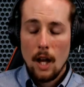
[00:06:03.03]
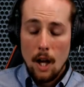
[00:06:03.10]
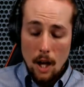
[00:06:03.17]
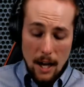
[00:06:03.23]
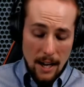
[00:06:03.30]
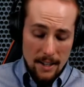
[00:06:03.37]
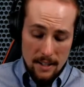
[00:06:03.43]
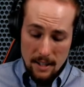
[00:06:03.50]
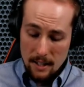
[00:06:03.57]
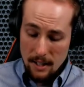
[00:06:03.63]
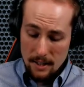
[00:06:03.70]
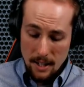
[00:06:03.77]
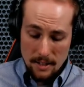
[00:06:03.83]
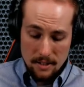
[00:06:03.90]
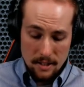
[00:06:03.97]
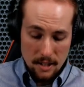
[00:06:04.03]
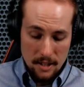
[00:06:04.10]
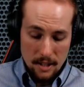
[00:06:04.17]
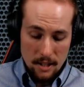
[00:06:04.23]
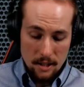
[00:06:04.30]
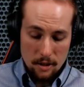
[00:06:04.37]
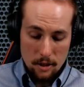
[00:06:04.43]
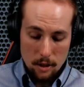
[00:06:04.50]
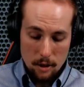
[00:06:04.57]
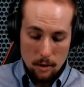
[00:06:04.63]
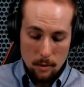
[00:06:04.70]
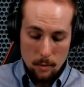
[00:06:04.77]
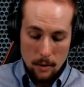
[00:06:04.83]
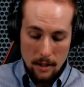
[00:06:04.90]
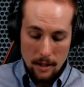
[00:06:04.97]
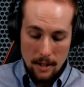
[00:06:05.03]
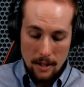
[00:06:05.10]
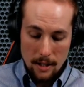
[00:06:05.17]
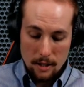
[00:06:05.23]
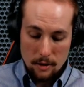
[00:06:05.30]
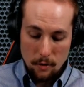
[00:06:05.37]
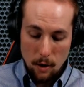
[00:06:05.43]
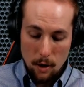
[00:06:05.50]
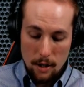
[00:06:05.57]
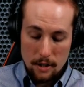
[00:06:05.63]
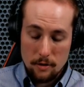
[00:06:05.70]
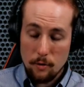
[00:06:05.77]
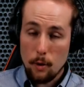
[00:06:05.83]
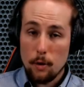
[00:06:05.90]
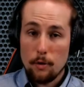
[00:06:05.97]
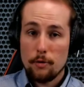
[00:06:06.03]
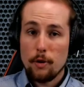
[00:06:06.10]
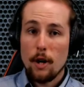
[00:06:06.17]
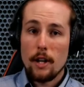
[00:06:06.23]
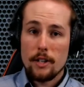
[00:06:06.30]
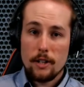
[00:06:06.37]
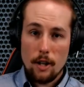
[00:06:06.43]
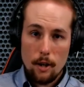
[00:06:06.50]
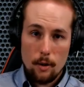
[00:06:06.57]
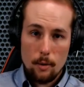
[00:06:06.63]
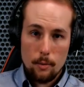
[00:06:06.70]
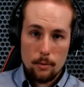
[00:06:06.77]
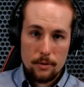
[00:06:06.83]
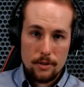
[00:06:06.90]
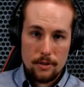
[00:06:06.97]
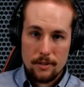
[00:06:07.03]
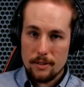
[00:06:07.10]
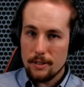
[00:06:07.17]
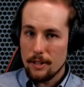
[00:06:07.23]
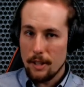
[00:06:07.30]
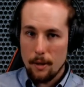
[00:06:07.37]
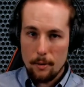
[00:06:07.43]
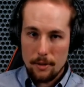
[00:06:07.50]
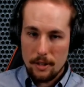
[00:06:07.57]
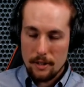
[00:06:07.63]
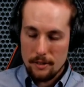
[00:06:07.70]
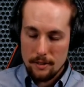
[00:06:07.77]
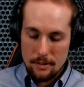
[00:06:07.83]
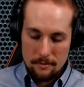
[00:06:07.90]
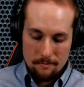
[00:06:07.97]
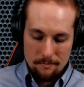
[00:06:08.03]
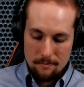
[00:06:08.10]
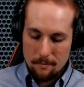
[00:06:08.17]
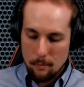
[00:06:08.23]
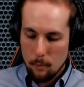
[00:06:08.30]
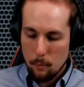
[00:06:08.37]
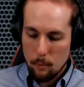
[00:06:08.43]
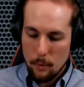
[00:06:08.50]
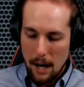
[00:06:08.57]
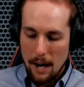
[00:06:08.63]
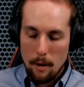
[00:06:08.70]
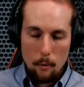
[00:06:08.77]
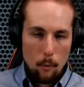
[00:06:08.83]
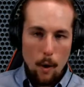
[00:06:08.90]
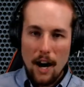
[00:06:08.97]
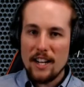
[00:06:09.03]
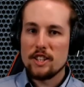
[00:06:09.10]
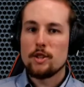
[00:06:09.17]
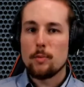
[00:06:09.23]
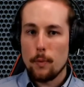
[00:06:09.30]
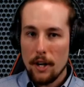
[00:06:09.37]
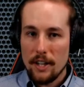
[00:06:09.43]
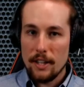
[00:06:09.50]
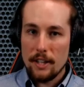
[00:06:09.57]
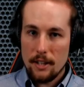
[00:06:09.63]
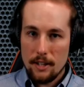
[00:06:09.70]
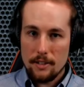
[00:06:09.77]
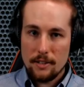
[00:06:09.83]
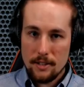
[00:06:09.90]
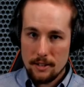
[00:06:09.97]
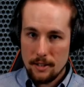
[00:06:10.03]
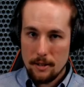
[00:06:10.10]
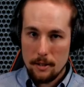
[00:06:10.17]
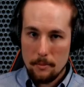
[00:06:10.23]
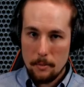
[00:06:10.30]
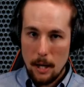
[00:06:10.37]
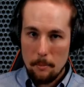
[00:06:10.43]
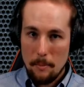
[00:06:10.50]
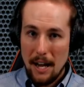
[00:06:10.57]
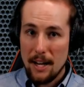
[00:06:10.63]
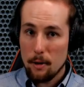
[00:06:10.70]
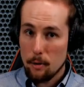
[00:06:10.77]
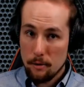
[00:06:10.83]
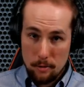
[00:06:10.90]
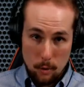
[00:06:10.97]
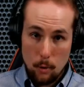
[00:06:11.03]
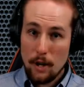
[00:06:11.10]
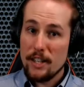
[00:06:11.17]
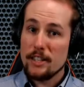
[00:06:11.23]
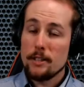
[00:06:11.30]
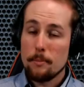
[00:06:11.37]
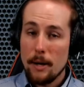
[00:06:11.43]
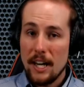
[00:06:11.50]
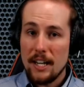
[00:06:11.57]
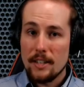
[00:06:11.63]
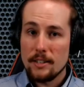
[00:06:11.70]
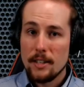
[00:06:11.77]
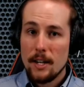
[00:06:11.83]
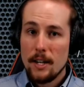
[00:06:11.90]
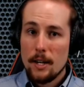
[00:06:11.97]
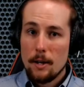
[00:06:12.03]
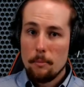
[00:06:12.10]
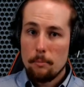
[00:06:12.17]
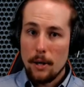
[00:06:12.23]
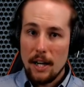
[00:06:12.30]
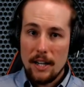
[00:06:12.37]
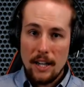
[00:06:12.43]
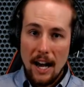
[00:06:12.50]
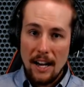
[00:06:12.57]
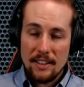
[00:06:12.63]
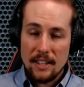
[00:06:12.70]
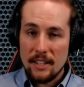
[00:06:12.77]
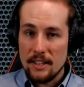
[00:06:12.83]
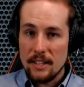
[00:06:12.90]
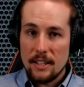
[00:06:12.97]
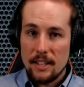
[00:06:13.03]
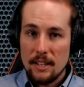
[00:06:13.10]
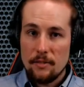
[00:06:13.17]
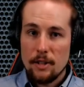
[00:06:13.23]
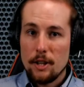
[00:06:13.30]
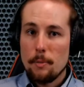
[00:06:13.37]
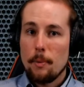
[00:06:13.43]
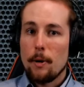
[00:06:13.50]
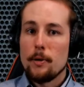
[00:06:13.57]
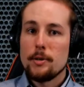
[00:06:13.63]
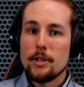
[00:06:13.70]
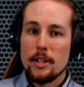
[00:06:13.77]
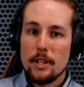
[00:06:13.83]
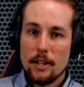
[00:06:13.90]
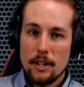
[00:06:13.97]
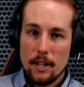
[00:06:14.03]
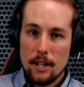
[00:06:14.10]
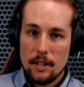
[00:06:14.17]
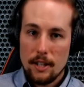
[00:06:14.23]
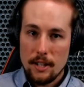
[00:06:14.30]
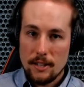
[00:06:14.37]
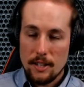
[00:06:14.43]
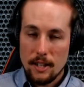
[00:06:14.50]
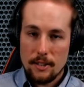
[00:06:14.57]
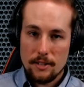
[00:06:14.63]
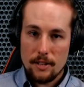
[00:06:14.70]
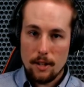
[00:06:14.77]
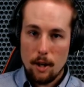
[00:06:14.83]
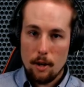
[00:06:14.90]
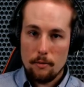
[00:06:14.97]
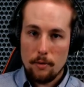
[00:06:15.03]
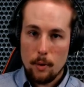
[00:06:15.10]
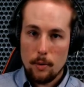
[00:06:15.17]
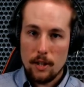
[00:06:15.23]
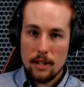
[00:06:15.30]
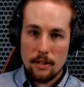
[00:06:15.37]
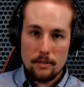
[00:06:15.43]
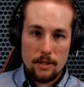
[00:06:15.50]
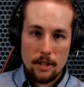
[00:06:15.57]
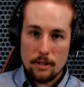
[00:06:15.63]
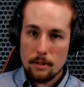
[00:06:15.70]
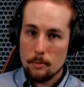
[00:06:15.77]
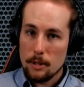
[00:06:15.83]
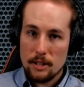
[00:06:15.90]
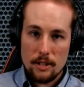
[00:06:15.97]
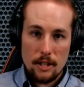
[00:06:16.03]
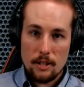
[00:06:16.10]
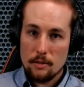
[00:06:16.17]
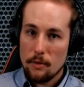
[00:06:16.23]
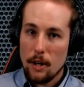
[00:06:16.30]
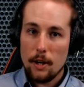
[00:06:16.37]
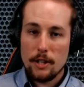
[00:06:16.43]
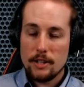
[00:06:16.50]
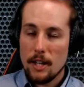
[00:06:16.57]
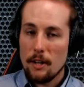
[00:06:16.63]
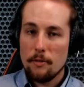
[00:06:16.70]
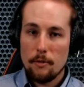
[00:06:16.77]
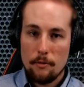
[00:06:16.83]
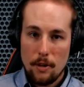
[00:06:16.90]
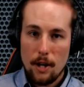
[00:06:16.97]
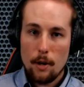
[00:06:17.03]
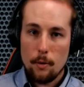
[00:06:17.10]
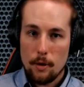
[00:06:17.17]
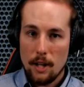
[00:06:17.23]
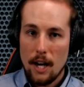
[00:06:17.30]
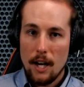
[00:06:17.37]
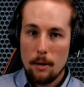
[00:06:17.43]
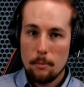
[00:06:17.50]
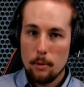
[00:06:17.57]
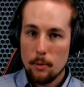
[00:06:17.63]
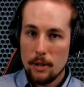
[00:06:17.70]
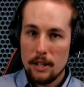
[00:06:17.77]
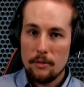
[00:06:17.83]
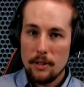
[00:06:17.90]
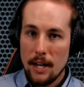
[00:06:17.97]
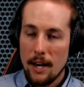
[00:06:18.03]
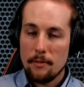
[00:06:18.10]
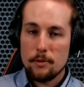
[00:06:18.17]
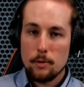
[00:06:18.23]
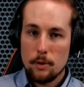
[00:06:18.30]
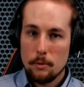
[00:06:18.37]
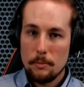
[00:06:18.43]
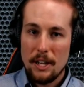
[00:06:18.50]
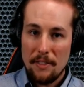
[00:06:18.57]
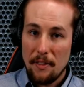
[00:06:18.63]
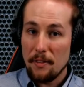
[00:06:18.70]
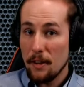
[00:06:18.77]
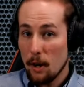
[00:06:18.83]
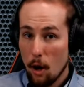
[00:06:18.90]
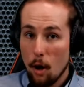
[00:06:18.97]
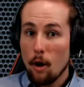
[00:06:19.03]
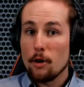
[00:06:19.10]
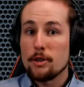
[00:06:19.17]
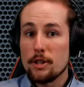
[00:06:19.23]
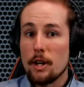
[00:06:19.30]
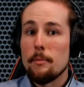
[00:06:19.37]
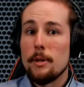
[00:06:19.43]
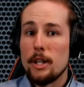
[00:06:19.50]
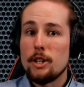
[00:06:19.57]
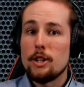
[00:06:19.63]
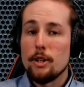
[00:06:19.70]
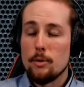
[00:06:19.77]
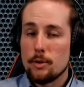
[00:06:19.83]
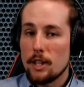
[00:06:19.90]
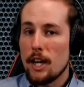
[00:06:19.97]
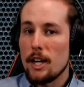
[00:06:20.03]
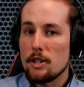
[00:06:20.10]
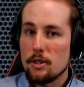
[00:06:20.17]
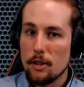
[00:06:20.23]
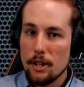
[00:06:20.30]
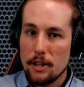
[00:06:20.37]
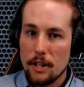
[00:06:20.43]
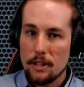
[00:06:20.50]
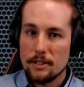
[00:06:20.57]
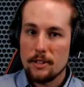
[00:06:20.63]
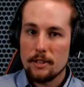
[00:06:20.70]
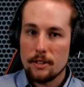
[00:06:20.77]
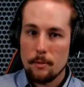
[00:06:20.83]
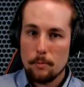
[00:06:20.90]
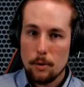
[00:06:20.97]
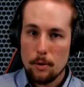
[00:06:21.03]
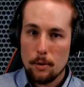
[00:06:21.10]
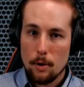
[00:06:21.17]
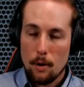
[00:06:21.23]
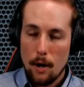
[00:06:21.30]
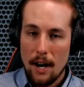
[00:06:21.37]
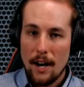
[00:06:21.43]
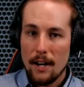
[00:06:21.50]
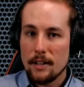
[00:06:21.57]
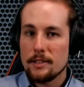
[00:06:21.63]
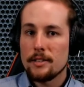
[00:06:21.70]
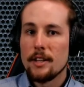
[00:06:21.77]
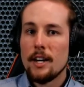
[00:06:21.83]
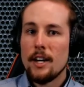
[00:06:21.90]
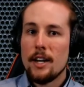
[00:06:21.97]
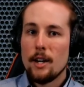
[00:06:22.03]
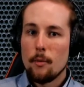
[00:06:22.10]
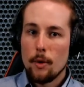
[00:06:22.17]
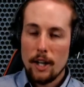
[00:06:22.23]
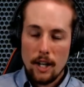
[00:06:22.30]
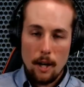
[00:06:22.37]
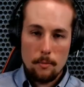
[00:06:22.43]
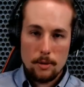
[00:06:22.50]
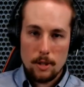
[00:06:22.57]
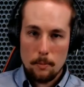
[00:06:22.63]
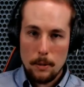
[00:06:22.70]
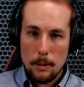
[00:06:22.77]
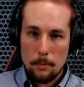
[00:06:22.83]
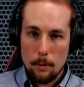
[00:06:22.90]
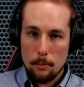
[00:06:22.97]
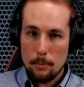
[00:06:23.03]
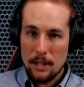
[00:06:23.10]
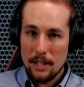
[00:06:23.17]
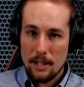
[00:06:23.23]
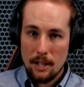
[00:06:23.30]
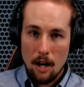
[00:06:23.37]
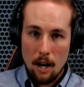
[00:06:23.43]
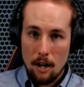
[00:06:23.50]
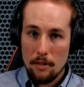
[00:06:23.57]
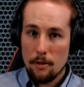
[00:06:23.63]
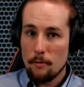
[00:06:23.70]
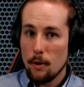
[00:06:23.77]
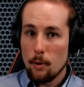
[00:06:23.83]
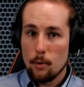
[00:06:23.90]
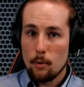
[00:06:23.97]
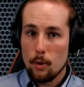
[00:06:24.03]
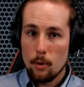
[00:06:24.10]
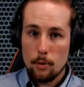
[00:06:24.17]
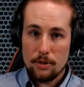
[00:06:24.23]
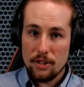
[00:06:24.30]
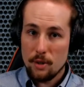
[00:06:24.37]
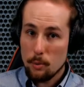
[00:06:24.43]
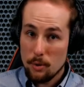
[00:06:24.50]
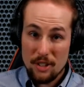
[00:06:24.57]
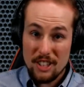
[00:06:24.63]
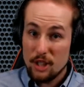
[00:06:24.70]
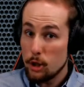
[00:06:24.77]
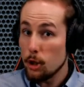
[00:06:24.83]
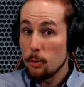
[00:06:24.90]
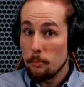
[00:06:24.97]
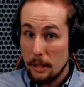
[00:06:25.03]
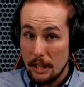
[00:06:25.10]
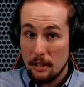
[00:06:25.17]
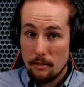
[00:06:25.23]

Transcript: and and that's the thing too uh, as far as voter fraud goes you know the, how widespread it is is a, a matter of great debate. But I think that even the person that contends that our voting system is, is very safe and very reliable would even have to admit that there are some issues occasionally, things that slip through the cracks when it comes to people being on the voter rolls that really shouldn't be